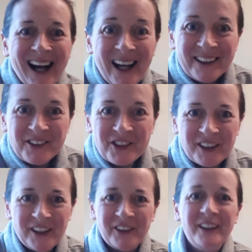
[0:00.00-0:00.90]
Hi,
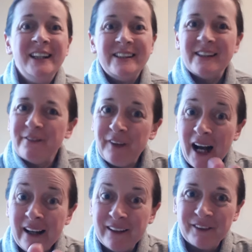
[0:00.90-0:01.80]
Sheila here. Day
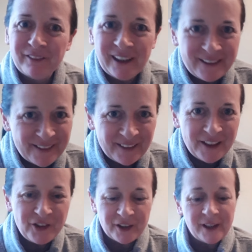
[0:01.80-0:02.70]
5 of
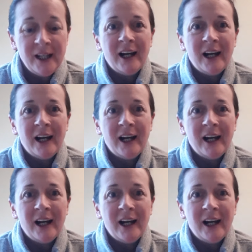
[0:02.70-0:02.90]
isolation.